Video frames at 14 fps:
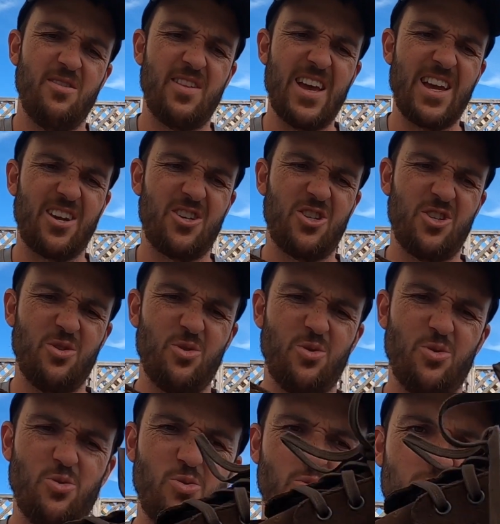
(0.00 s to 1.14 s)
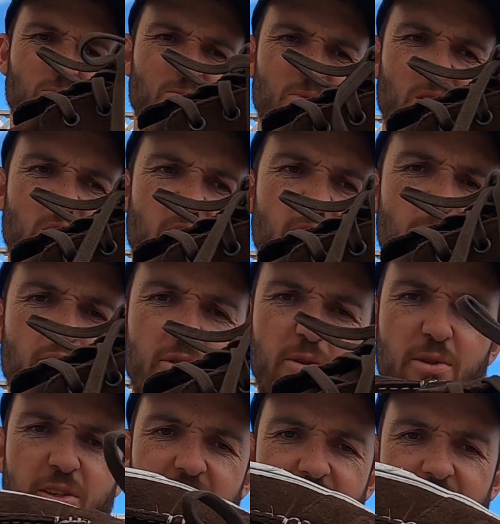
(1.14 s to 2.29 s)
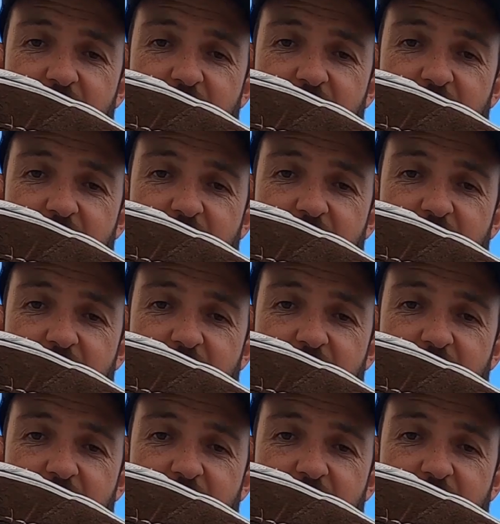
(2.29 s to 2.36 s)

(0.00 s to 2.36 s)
deck shoe hybrid thing.